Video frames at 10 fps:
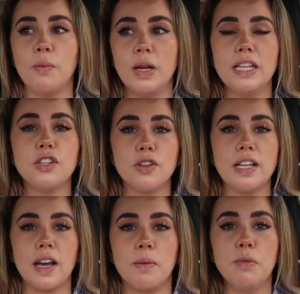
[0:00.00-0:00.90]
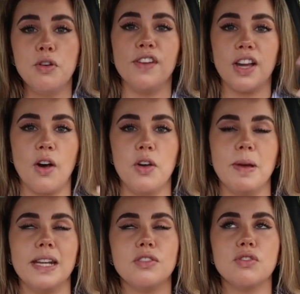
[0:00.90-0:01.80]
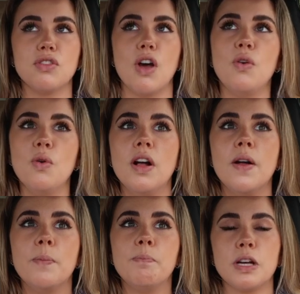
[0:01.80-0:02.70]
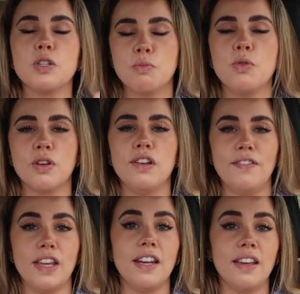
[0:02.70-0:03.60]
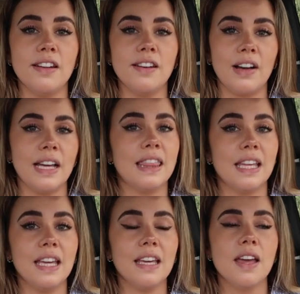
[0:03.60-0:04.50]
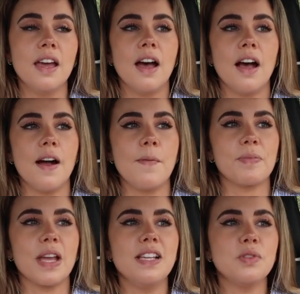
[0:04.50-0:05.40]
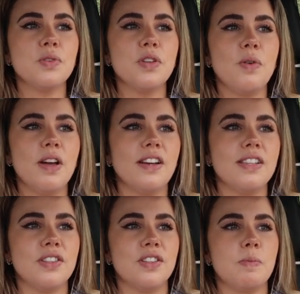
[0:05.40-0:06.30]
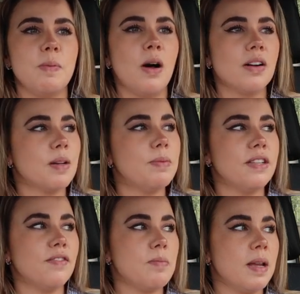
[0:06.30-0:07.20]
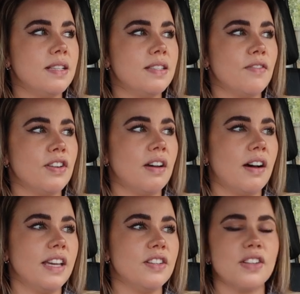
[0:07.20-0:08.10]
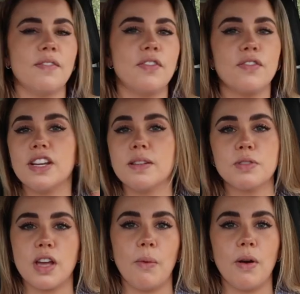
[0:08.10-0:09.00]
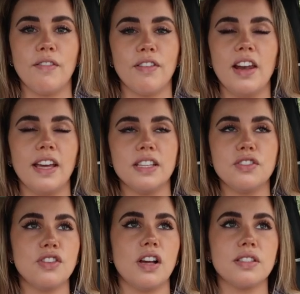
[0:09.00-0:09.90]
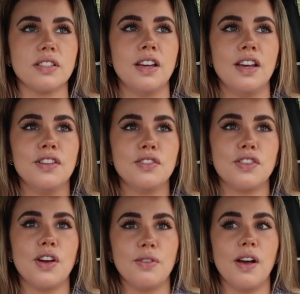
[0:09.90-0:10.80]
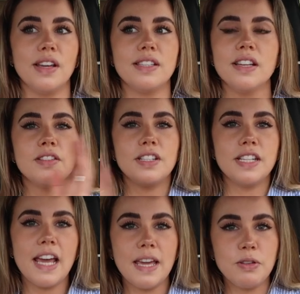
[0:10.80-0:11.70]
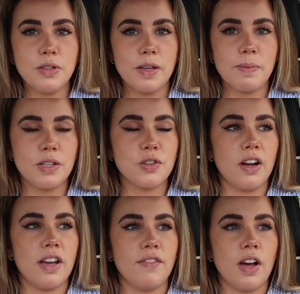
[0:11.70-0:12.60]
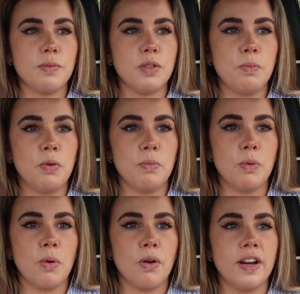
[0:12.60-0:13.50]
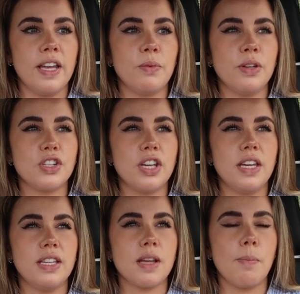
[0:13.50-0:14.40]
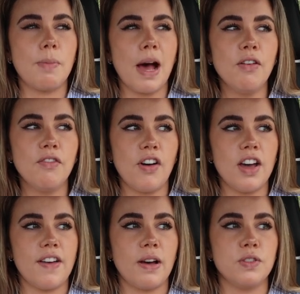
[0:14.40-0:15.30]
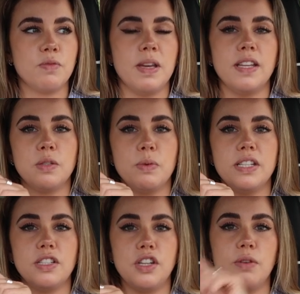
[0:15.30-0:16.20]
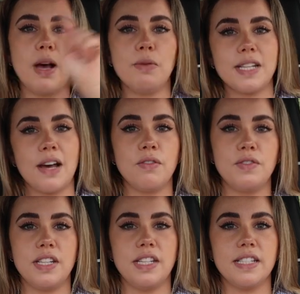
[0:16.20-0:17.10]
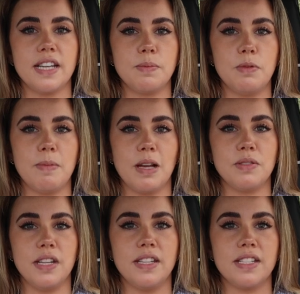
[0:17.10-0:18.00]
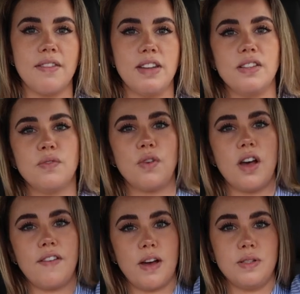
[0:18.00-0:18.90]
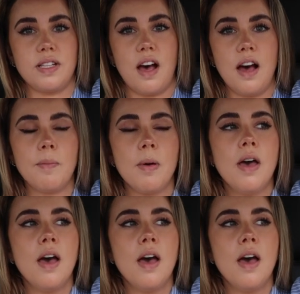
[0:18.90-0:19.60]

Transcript: Like, we're literally like a moving home, and it's so much more convenient, I think. And it's also quite nice to just be parked up in different places every night and just have the freedom to go wherever. Like, it's just so nice. So today we're doing a big drive up to Port Macquarie, which is about 5 hours from here. So we did 2 hours out of Sydney to get to Blue Mountains, and then it's 5 hours up.